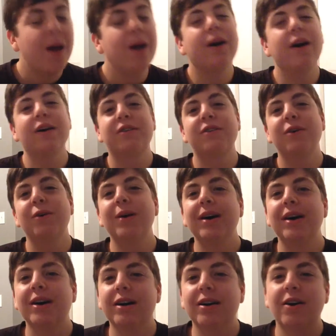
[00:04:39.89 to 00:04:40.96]
also
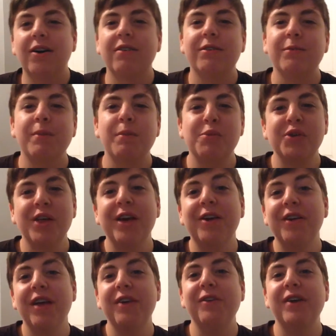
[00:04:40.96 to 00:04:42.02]
awesome emulator that you